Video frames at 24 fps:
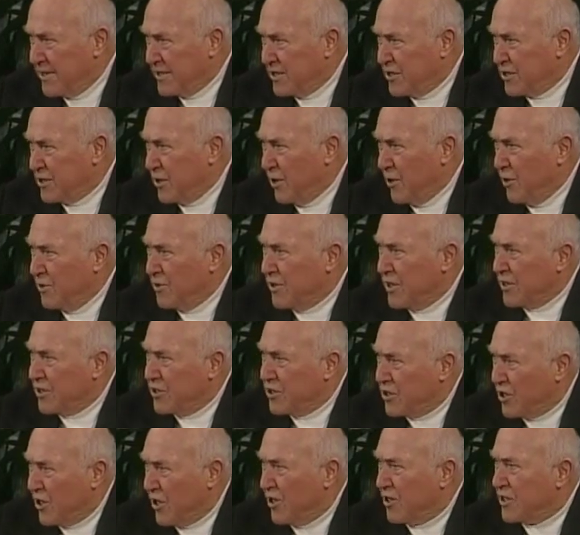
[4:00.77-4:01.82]
so the
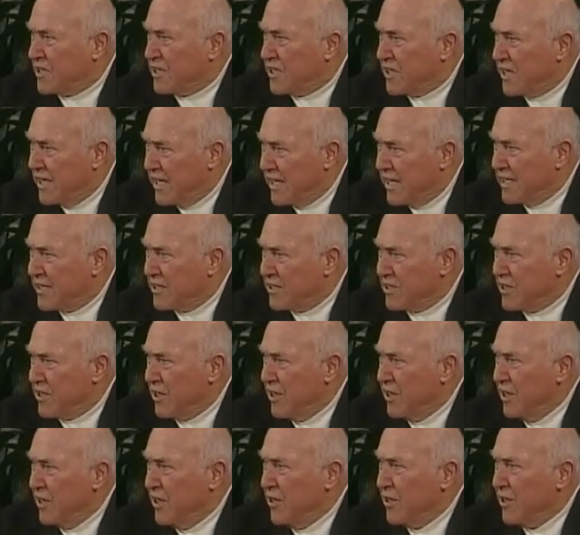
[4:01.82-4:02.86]
church is
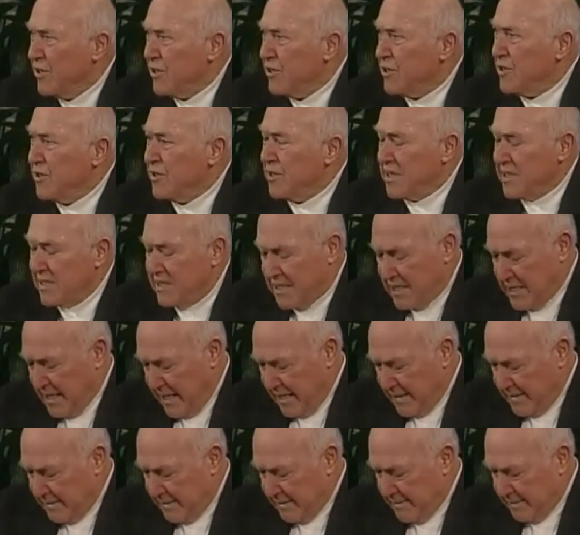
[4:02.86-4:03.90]
to the Son.